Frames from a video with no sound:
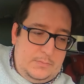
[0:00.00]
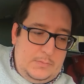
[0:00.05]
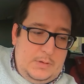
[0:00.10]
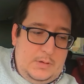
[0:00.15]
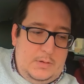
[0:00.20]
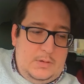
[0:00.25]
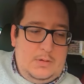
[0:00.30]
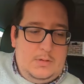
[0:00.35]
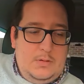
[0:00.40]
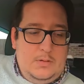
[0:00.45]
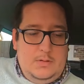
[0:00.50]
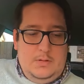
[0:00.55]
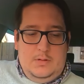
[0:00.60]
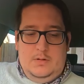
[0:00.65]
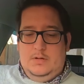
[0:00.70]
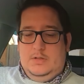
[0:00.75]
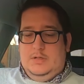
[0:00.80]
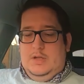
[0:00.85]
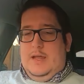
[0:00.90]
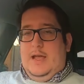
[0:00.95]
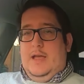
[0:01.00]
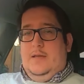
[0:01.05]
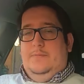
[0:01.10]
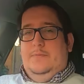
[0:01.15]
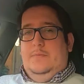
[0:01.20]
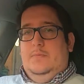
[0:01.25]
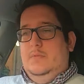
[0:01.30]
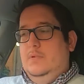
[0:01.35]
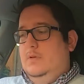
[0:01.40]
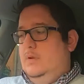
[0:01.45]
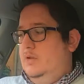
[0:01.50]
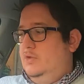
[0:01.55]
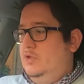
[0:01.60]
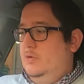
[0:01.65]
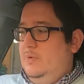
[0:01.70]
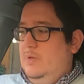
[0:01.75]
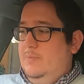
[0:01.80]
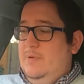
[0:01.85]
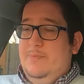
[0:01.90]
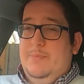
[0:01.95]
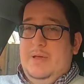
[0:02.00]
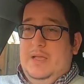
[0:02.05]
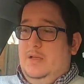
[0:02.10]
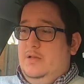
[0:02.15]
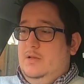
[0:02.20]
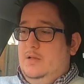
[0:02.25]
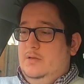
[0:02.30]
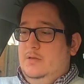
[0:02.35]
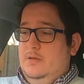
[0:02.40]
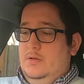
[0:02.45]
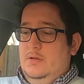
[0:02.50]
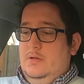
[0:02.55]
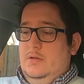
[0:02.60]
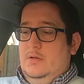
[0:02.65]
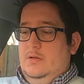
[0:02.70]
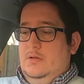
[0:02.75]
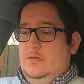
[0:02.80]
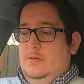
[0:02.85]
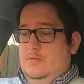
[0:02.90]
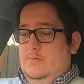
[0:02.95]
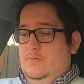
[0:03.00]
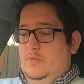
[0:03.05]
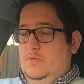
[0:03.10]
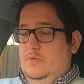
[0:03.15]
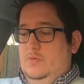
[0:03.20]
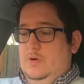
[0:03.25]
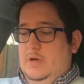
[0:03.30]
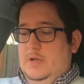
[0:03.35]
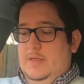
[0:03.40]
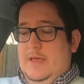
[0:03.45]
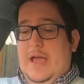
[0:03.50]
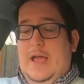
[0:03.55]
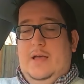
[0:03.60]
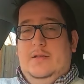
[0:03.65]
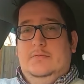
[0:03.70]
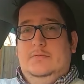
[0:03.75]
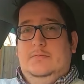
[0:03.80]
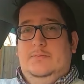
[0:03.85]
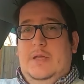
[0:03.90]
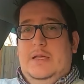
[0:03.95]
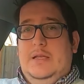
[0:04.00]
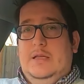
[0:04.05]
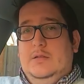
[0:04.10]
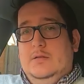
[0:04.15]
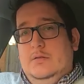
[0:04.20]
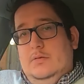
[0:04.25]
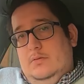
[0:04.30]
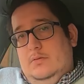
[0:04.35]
It looks like that. It should be a bit pinker, more like that, pink.